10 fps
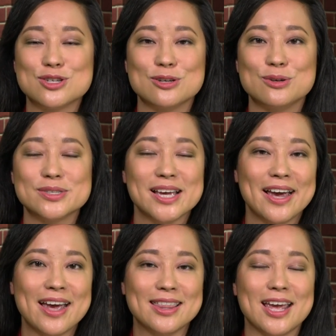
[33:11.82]
of shoes.
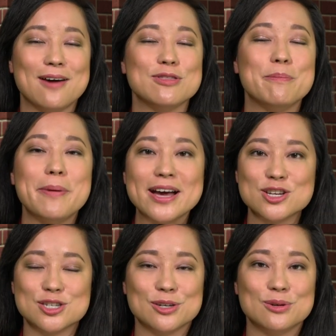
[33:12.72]
They have the
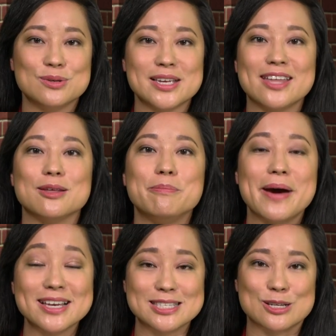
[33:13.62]
best shoes and the
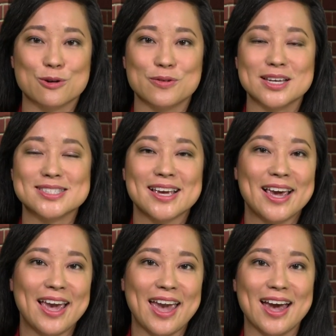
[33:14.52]
best service.
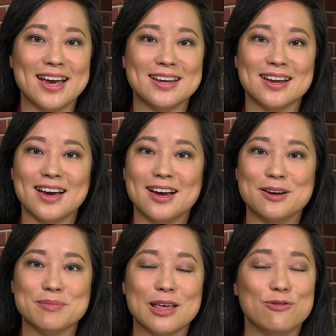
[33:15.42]
And
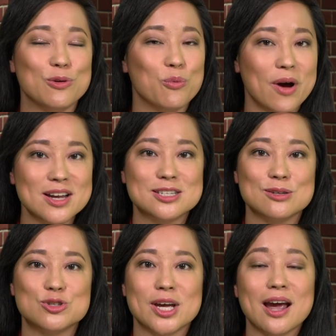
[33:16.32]
if you want
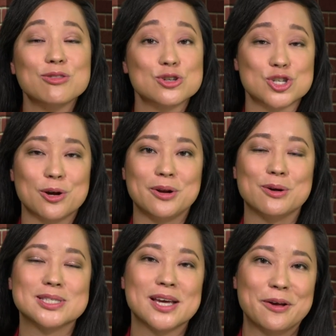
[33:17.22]
to, check out the show
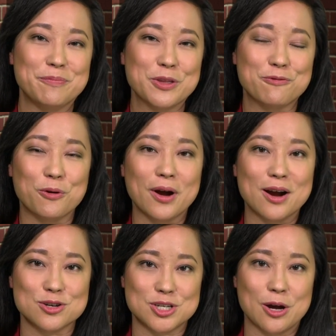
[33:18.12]
notes for
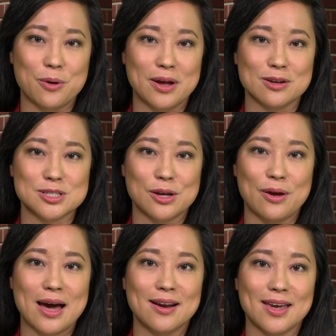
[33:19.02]
our show, and I'll tell
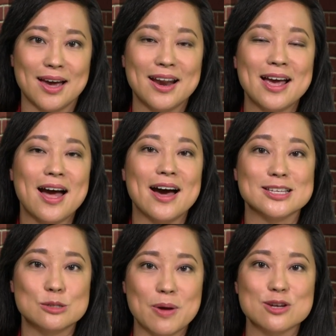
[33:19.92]
you how to get
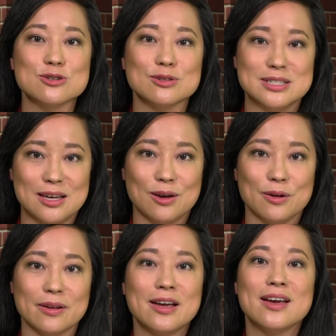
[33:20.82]
a special
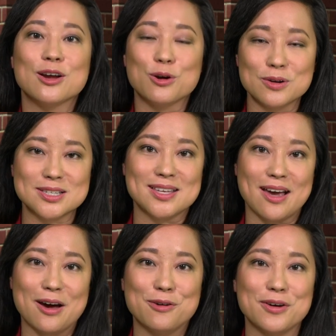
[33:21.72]
deal
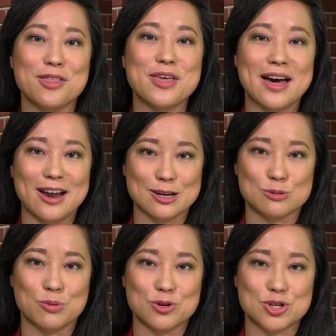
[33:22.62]
courtesy of That
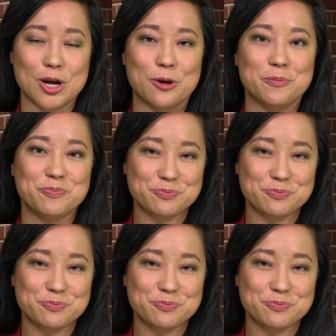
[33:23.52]
Expert Show